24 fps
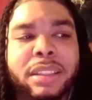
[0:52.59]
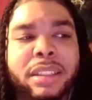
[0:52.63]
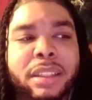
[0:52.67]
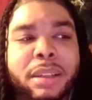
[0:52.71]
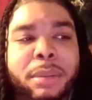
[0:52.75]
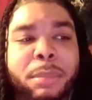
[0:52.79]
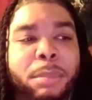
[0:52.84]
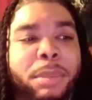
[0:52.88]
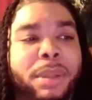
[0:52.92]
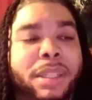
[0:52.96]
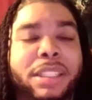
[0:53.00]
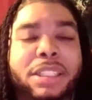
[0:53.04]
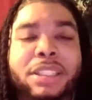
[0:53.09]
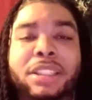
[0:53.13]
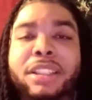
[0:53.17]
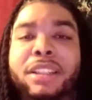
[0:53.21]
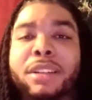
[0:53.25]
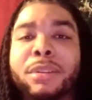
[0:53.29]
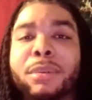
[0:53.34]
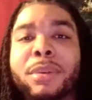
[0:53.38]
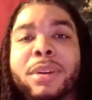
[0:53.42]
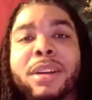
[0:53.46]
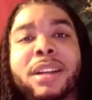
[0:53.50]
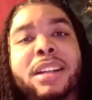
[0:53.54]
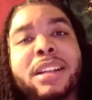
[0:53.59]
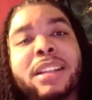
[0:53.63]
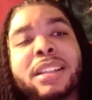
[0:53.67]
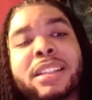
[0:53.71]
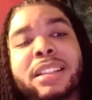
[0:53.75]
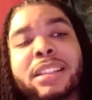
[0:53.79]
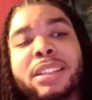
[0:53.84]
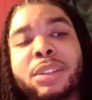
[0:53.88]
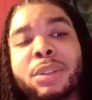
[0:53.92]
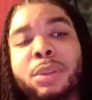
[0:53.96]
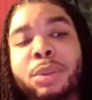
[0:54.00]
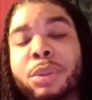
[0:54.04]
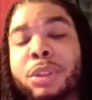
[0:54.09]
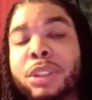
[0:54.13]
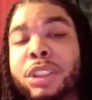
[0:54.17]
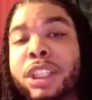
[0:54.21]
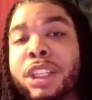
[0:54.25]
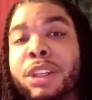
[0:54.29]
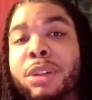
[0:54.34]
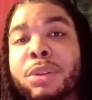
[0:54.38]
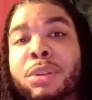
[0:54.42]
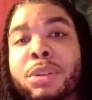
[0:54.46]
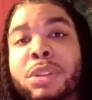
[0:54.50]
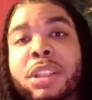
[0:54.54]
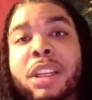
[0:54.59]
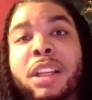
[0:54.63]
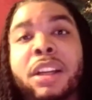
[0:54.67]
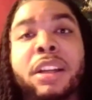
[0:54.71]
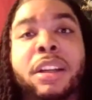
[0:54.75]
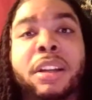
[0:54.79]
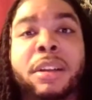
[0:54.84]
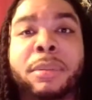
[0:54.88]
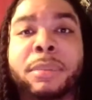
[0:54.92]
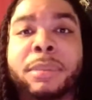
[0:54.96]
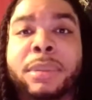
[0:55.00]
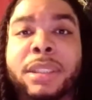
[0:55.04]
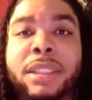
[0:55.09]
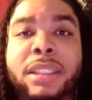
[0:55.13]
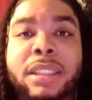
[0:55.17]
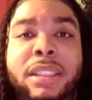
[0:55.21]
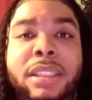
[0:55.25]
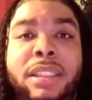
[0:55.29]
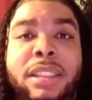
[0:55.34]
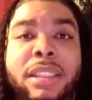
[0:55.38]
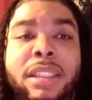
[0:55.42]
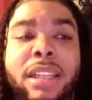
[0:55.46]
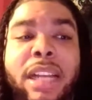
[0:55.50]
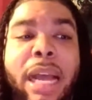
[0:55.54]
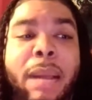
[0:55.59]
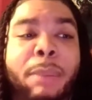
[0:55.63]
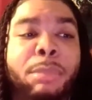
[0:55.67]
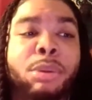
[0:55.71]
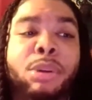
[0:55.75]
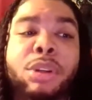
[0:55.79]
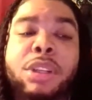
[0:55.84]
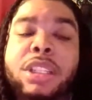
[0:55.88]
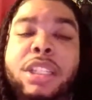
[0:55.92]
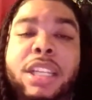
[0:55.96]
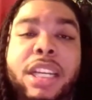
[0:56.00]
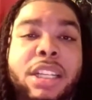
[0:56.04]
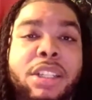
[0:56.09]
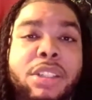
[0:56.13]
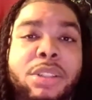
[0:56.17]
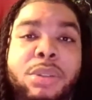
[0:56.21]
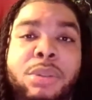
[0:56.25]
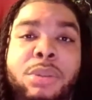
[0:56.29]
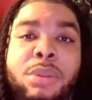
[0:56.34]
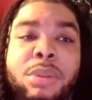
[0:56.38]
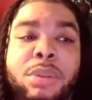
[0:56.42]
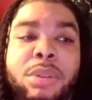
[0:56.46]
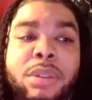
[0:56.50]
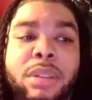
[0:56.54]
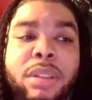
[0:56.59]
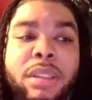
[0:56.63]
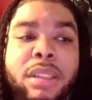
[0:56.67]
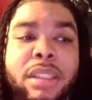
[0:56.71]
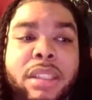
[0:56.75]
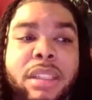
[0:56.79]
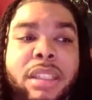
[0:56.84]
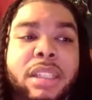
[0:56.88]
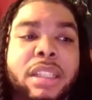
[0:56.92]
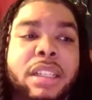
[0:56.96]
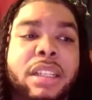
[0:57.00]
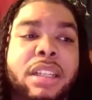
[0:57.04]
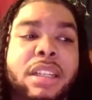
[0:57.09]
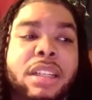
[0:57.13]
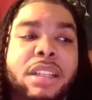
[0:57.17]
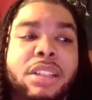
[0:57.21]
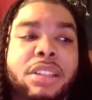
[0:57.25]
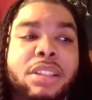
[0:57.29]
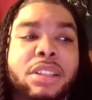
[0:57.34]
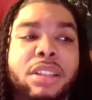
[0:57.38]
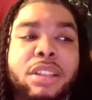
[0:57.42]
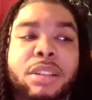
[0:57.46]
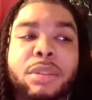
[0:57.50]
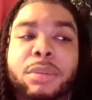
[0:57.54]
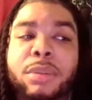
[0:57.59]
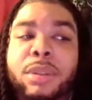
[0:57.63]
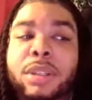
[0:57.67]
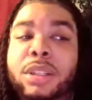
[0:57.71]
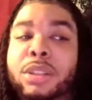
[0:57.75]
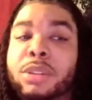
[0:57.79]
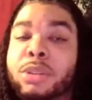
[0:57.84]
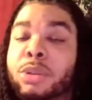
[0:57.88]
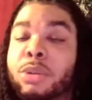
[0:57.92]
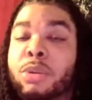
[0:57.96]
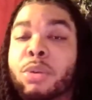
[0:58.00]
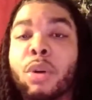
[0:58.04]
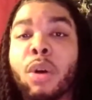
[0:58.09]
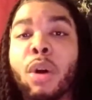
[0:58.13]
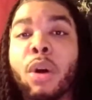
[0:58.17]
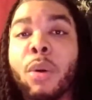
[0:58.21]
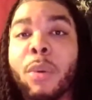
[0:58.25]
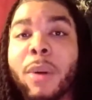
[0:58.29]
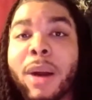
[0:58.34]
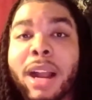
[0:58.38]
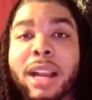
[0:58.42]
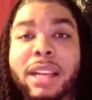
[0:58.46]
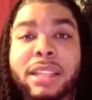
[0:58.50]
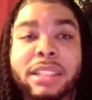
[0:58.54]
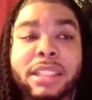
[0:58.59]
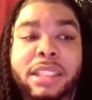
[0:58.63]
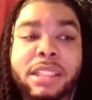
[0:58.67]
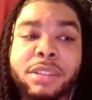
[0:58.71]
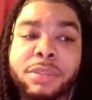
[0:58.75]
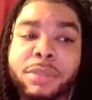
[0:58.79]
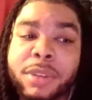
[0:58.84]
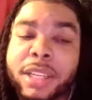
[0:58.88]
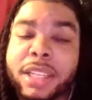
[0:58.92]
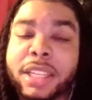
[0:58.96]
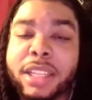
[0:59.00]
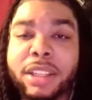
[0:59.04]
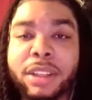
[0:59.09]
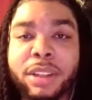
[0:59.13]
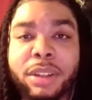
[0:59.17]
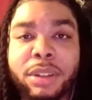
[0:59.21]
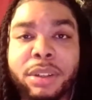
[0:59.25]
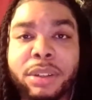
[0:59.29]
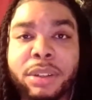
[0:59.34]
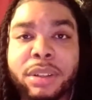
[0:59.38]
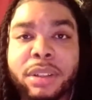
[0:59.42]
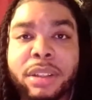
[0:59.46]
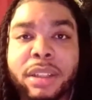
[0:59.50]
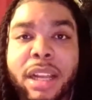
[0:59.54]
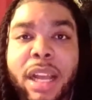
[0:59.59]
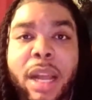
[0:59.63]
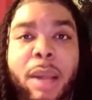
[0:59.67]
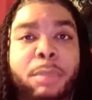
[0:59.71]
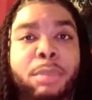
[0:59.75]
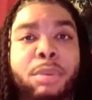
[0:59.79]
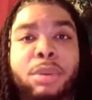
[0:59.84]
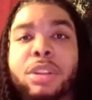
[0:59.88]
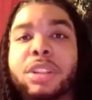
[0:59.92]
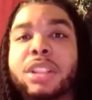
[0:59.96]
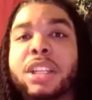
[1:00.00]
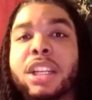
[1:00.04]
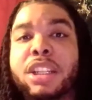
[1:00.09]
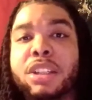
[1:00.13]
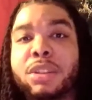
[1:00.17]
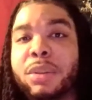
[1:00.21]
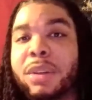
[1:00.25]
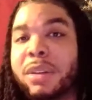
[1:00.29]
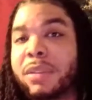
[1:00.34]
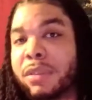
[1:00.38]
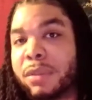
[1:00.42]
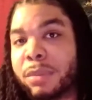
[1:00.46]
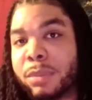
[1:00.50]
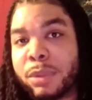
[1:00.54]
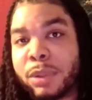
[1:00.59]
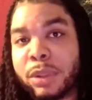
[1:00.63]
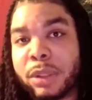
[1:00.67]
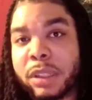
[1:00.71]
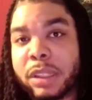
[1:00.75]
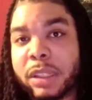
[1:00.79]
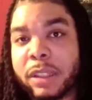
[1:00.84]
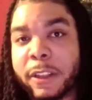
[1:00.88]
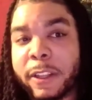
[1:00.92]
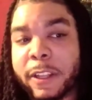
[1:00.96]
But to the ones who still subbed, I appreciate you. To the ones who gonna watch this video, I appreciate you even more.